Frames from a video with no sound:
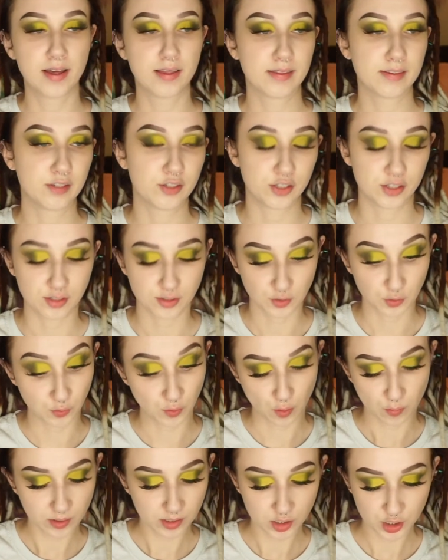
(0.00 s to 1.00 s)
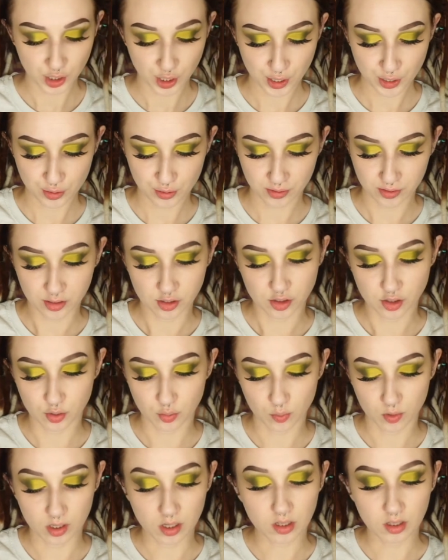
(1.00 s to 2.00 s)
that she is a growing child and she
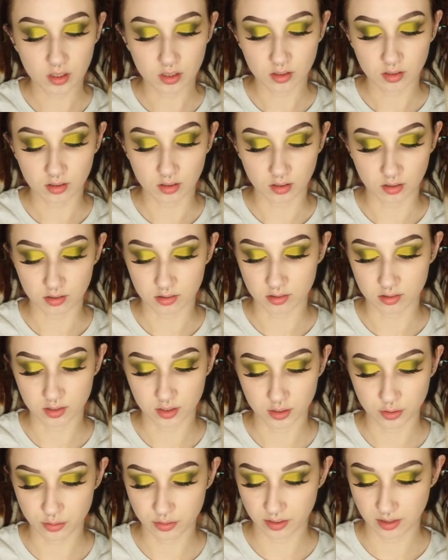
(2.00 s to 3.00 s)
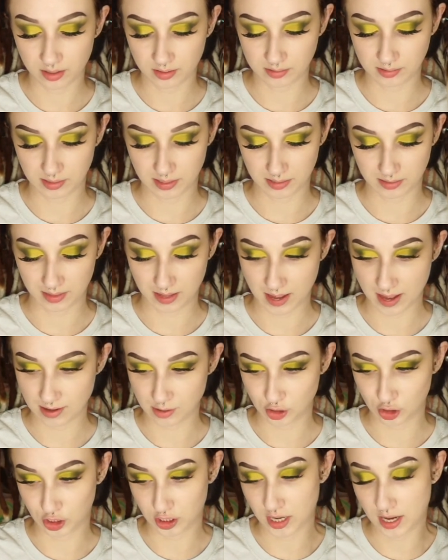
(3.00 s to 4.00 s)
will learn to do things like that,
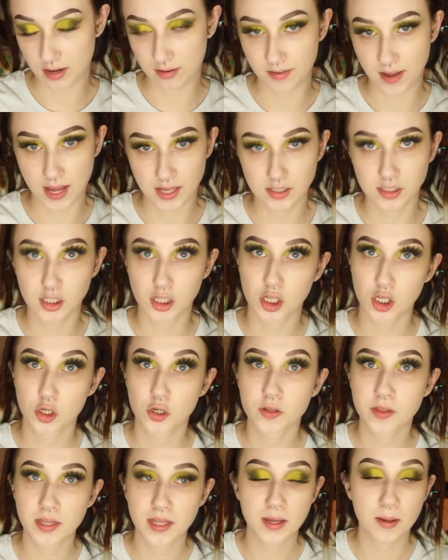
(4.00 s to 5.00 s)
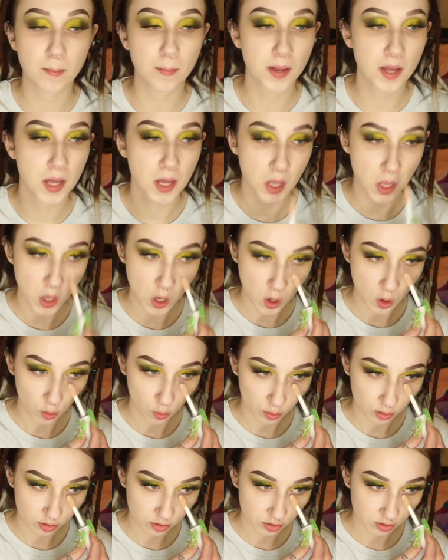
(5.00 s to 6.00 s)
and she kind of has to learn them
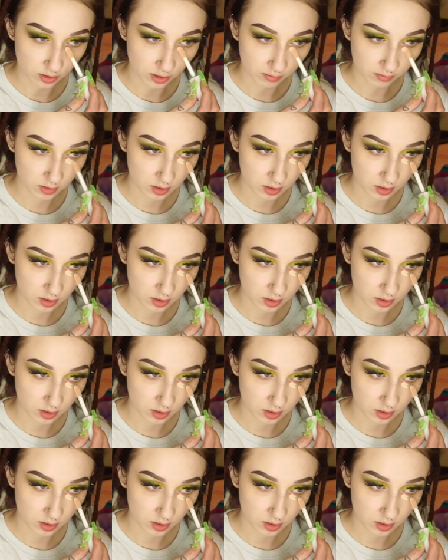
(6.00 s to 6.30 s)
or she'll never